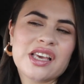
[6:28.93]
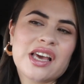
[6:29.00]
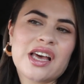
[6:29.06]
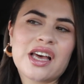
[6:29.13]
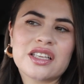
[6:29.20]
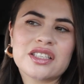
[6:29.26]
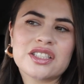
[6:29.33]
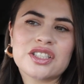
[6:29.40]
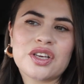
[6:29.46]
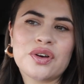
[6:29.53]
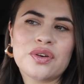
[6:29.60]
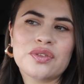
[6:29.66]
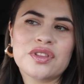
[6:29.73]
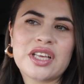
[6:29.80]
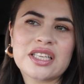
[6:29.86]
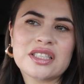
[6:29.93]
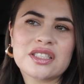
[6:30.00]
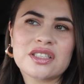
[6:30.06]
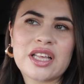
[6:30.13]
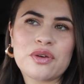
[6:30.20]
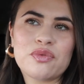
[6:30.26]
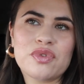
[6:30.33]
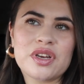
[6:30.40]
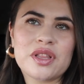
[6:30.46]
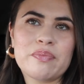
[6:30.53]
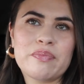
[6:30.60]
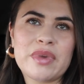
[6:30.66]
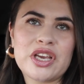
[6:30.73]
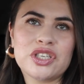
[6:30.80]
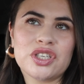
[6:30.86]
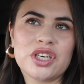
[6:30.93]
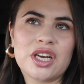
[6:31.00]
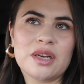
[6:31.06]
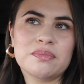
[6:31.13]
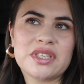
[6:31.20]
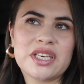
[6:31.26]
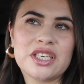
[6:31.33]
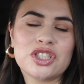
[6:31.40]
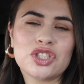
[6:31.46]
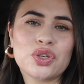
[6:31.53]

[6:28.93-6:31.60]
yeah, so that's like one of the major updates.